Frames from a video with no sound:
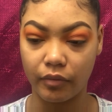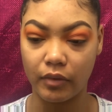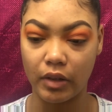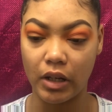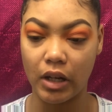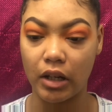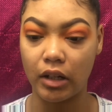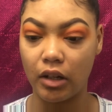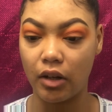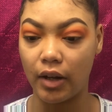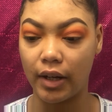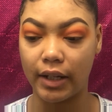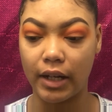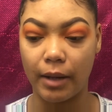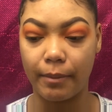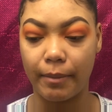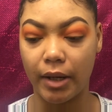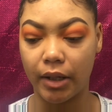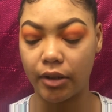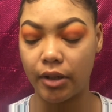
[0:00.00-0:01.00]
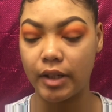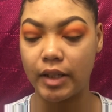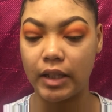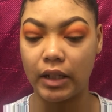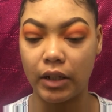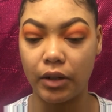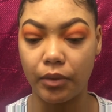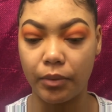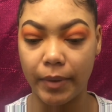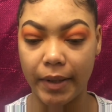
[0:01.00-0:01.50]
Y'all know I cut my crease a
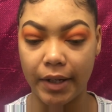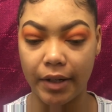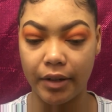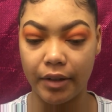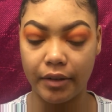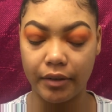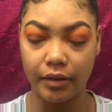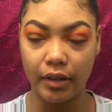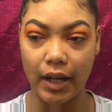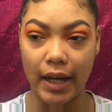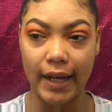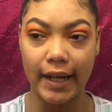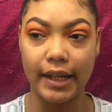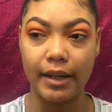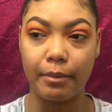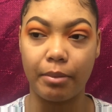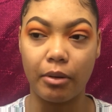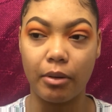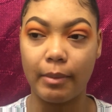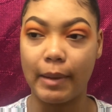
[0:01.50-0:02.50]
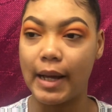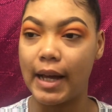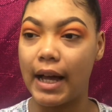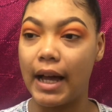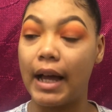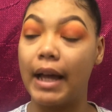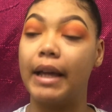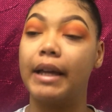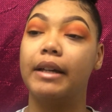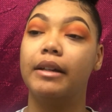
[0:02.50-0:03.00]
little weird. I gotta pull my
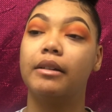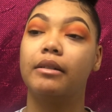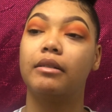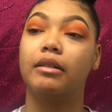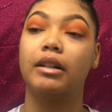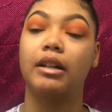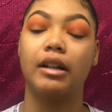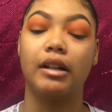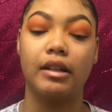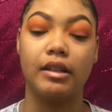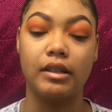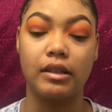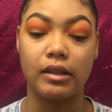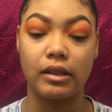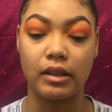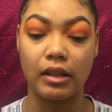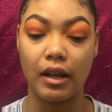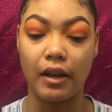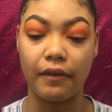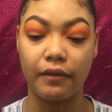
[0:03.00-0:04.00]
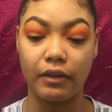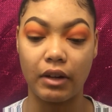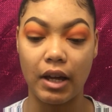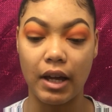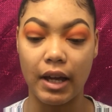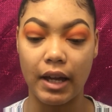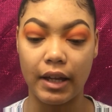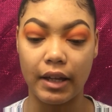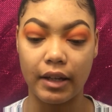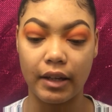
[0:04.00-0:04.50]
eye, because if
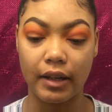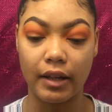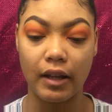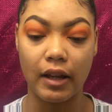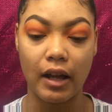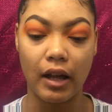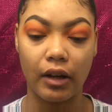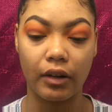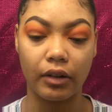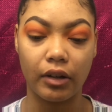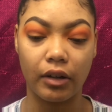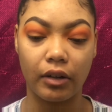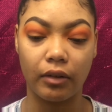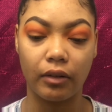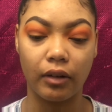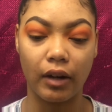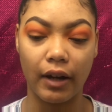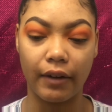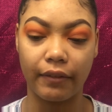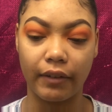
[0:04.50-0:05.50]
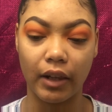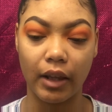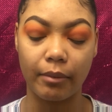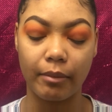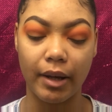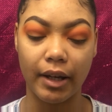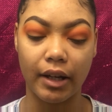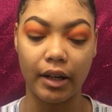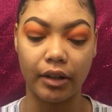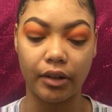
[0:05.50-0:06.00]
not, I don't know. I feel like
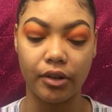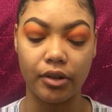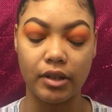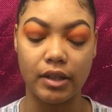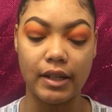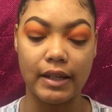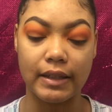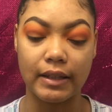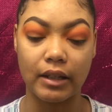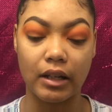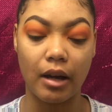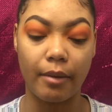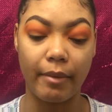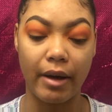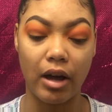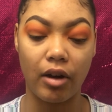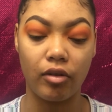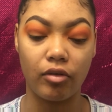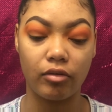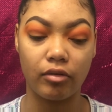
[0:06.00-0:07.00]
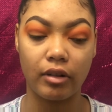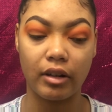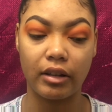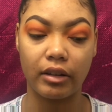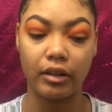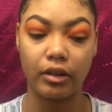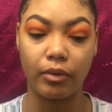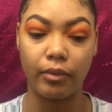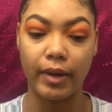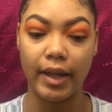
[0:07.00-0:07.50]
my cut crease doesn't come out
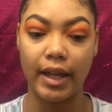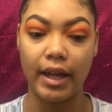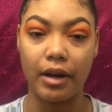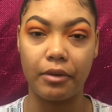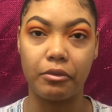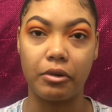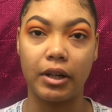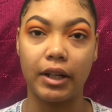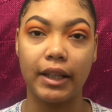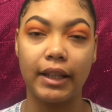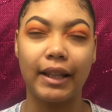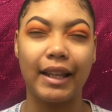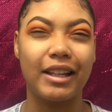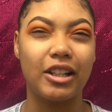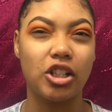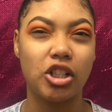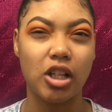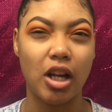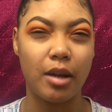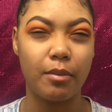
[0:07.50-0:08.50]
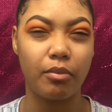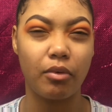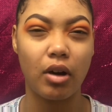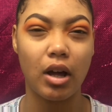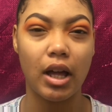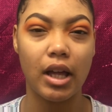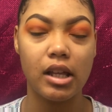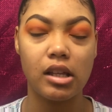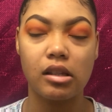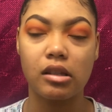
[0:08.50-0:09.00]
the way I want it, like
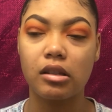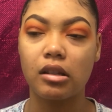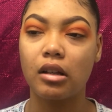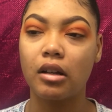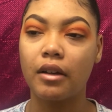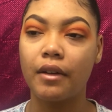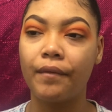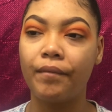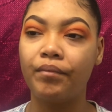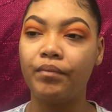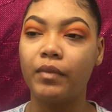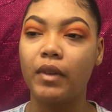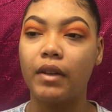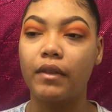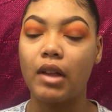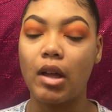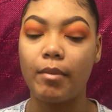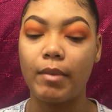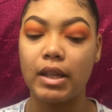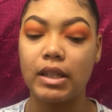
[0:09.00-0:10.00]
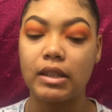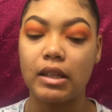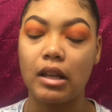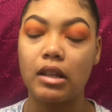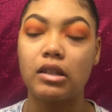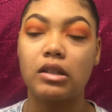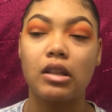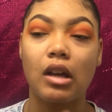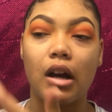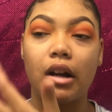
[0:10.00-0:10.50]
shape-wise. Does that make
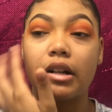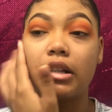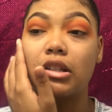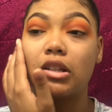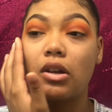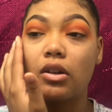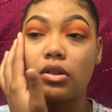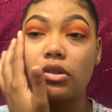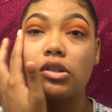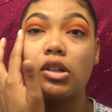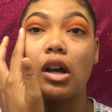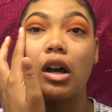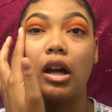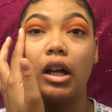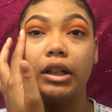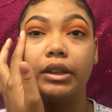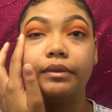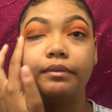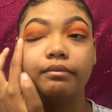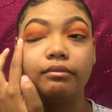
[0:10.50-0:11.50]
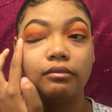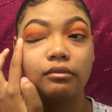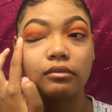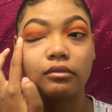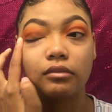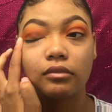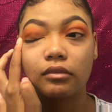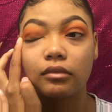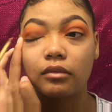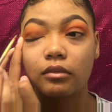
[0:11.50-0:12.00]
sense? I already told y'all.
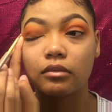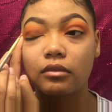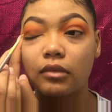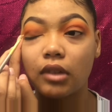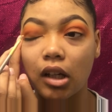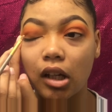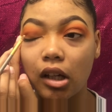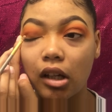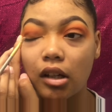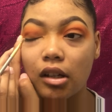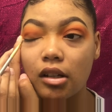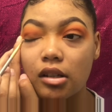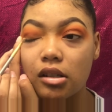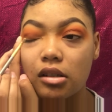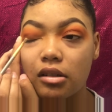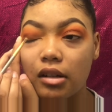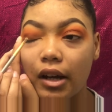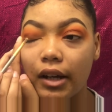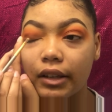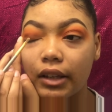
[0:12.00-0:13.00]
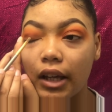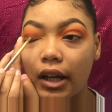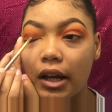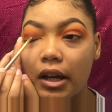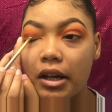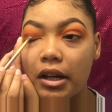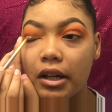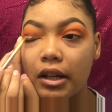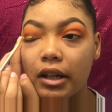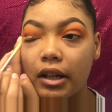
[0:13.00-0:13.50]
Dry the
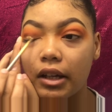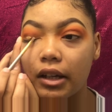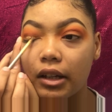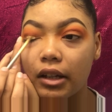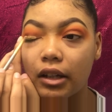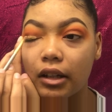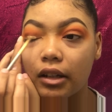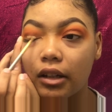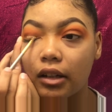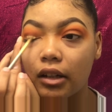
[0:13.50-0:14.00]
eye.